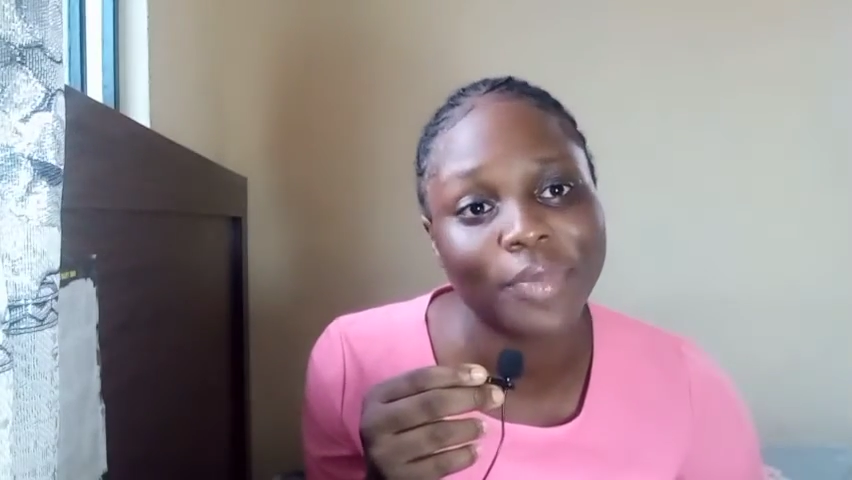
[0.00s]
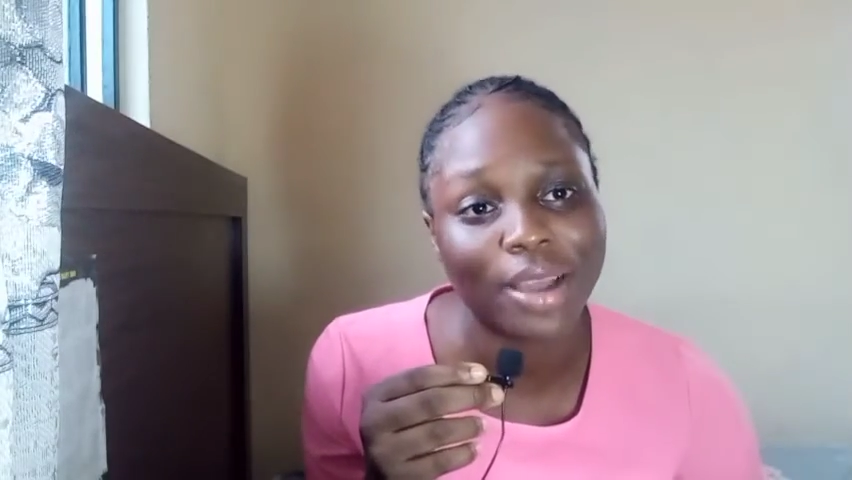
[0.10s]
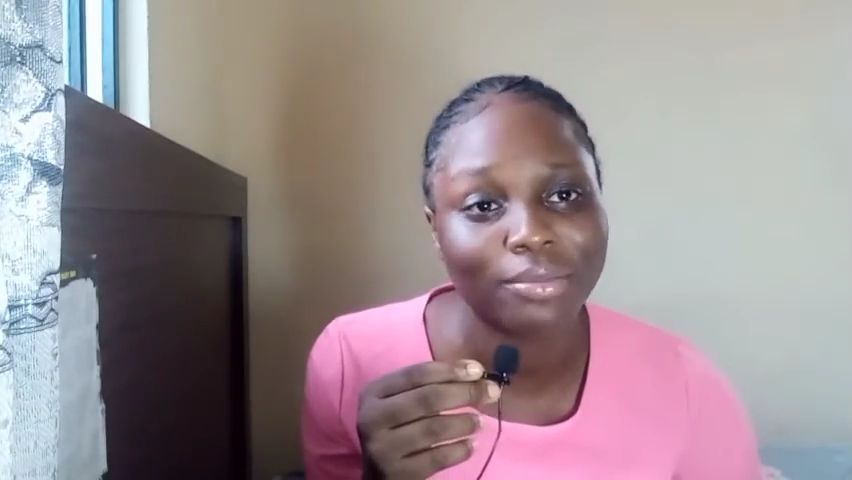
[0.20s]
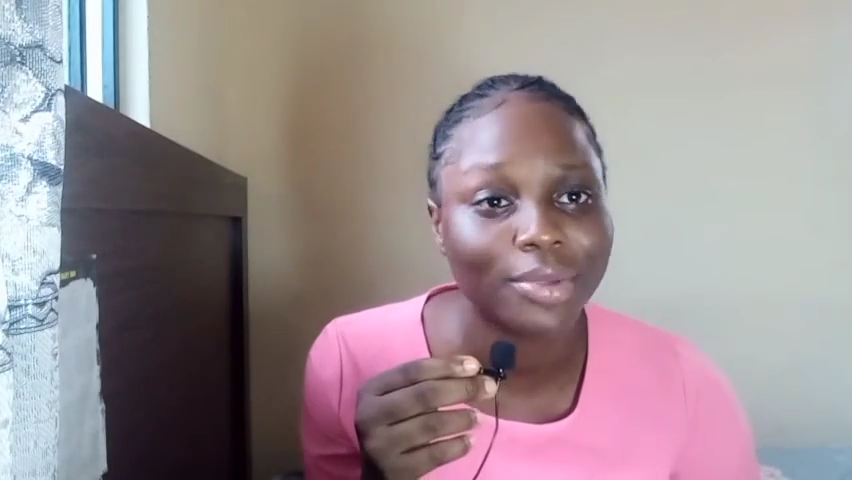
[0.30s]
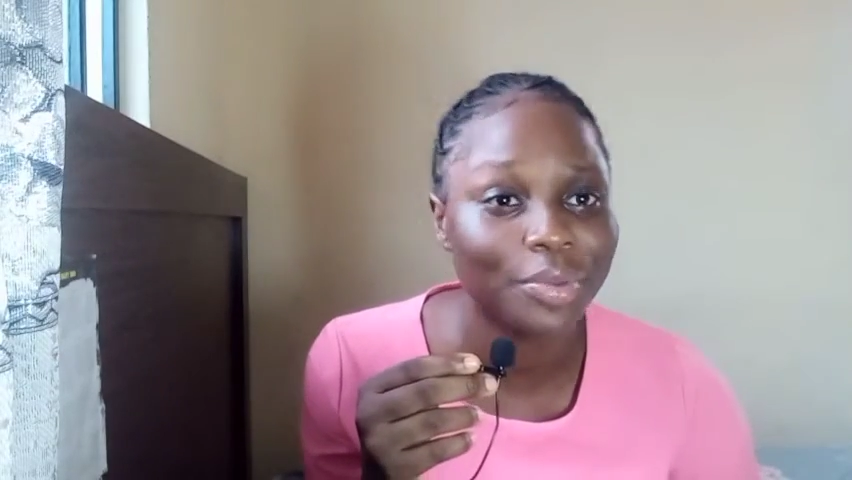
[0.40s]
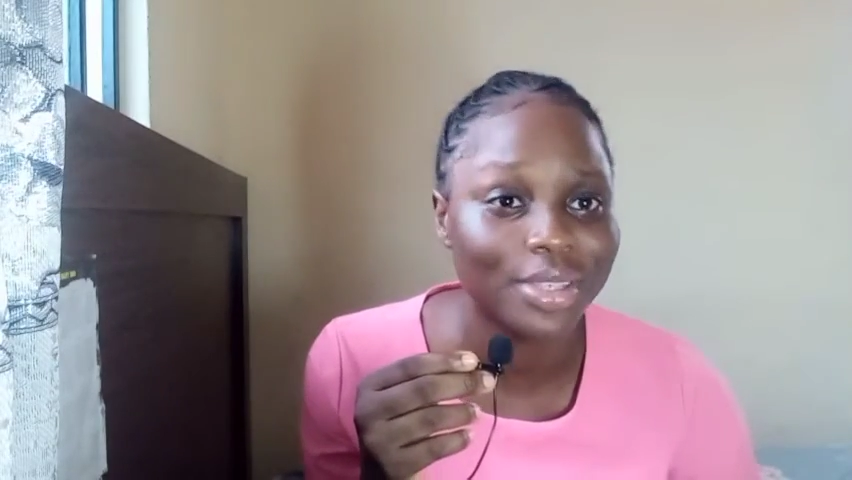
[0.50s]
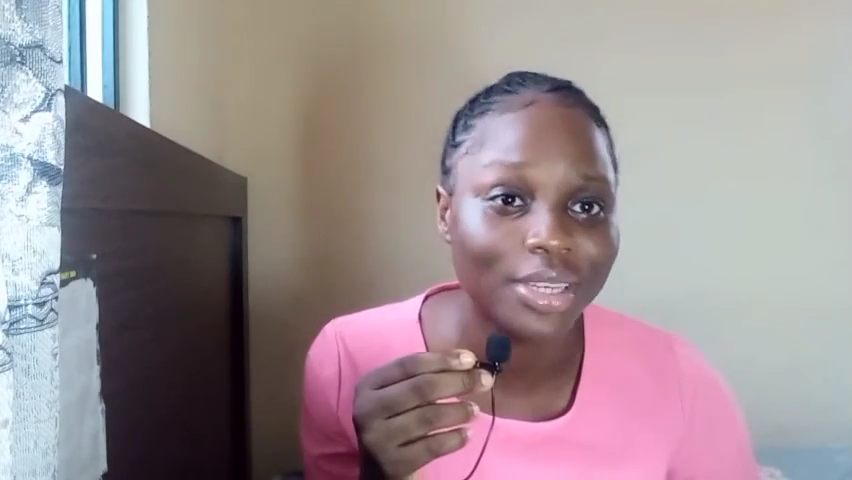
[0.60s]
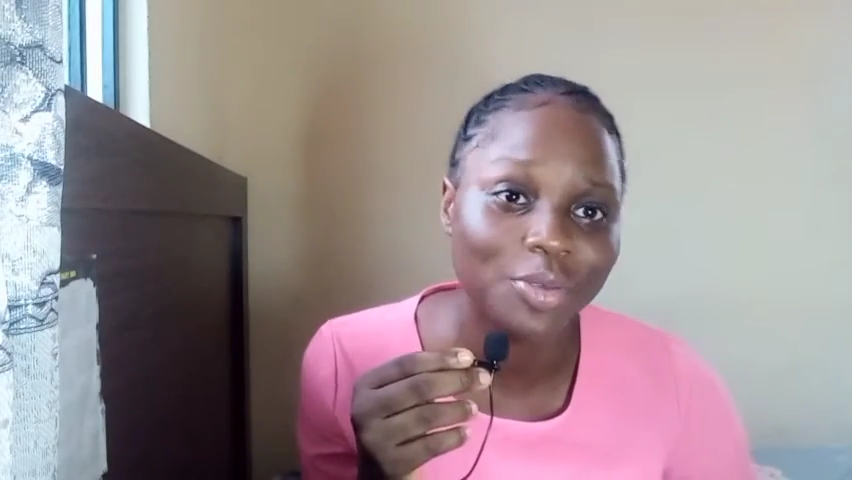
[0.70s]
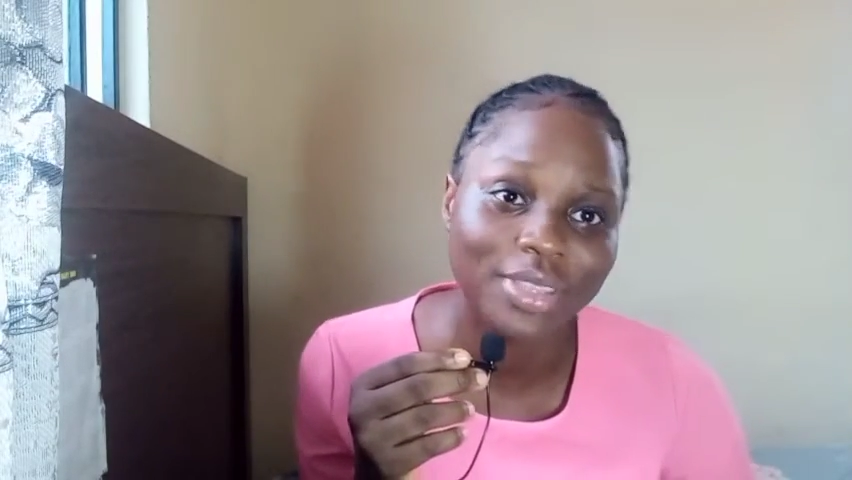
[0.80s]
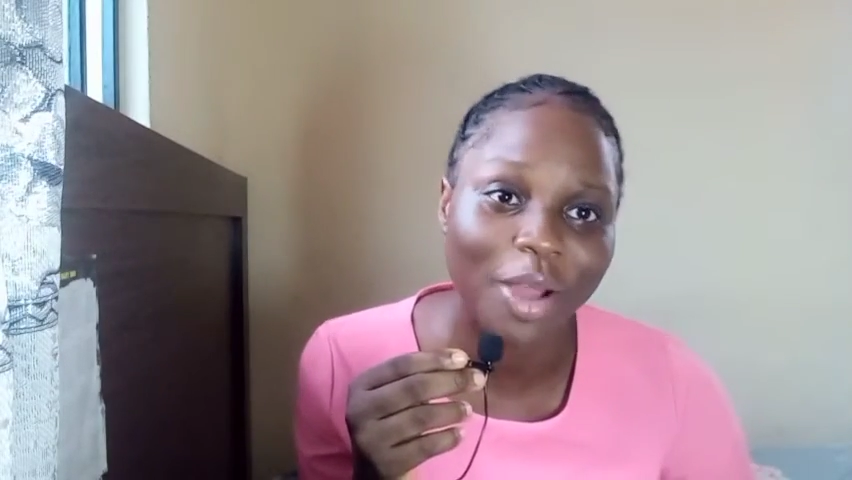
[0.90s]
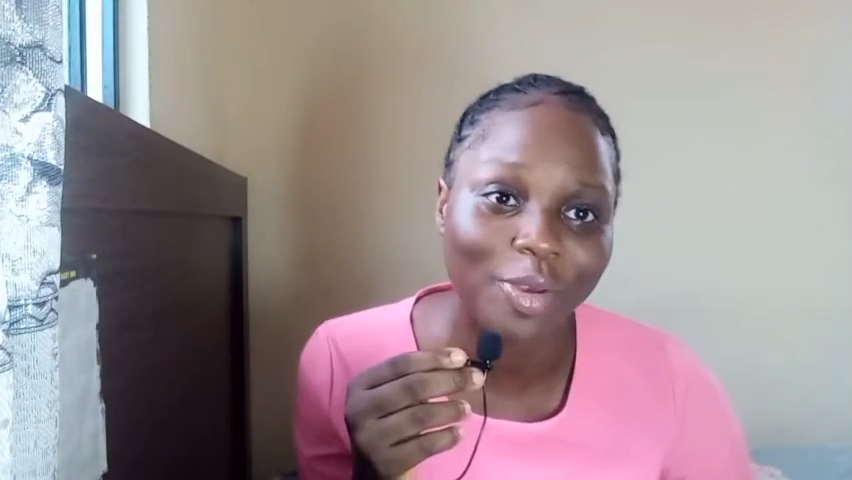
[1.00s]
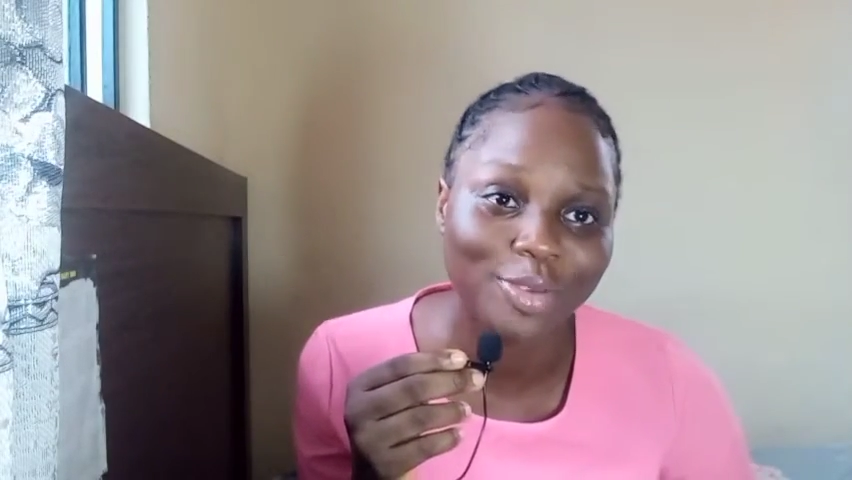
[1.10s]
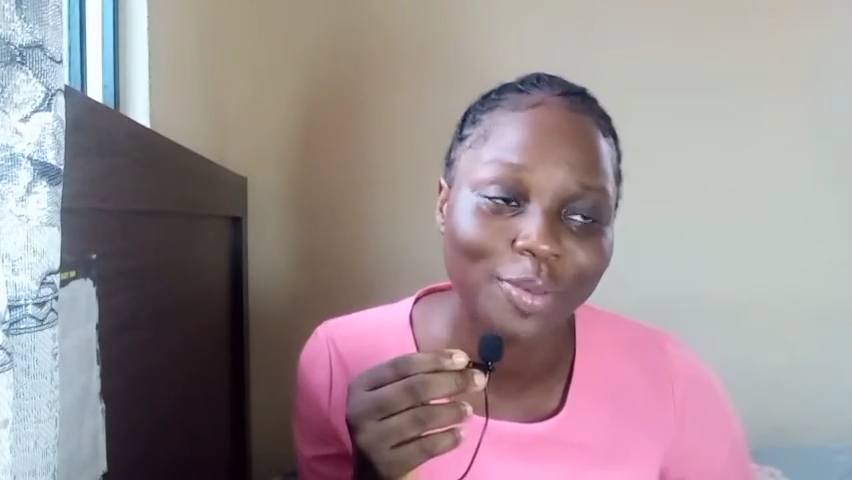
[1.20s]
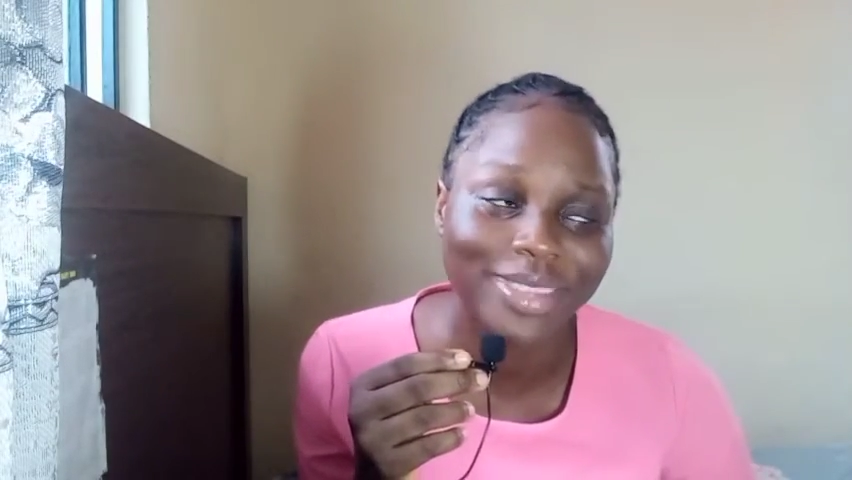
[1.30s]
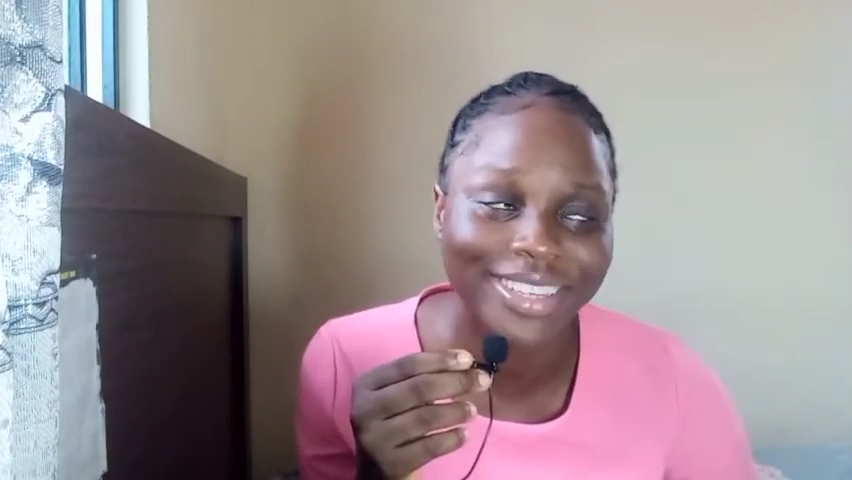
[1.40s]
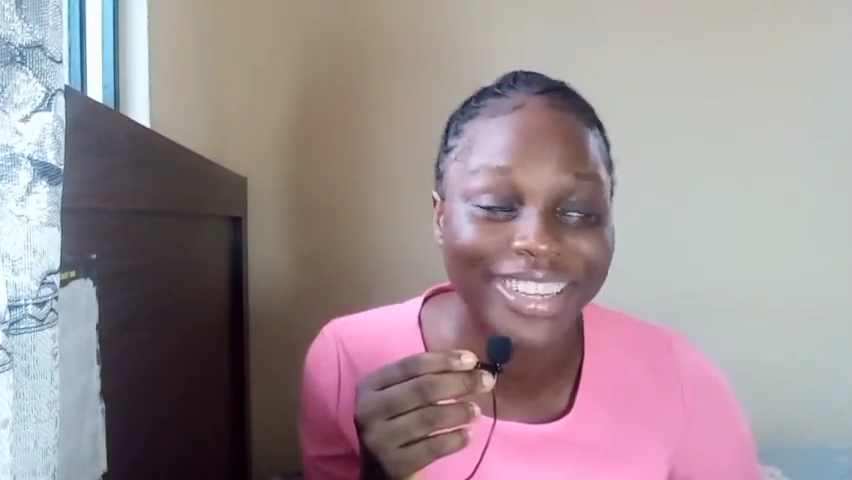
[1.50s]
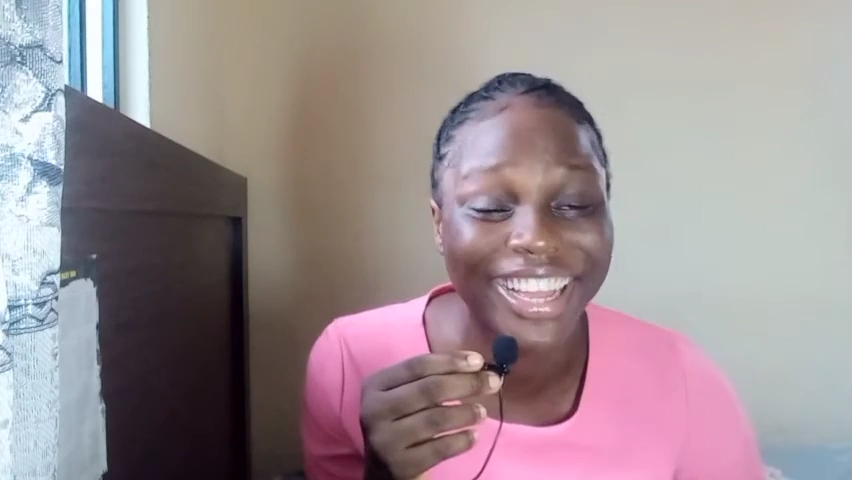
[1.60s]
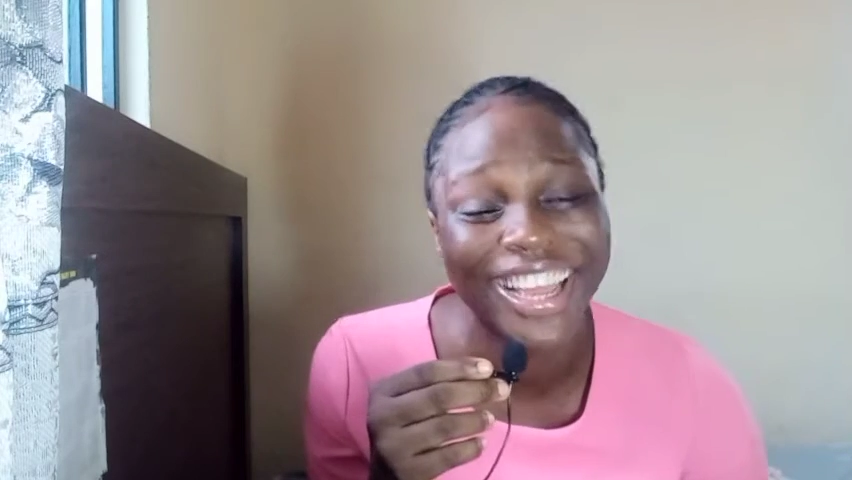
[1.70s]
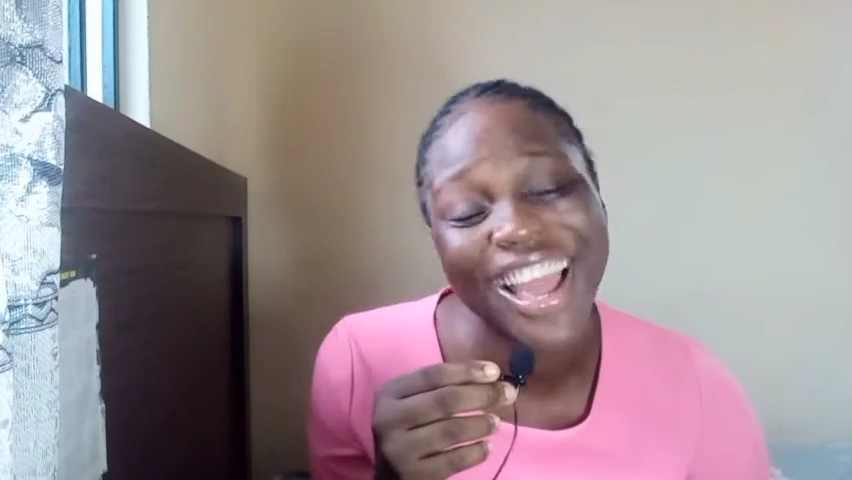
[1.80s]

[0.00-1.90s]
Yeah, maybe it's a new style or something,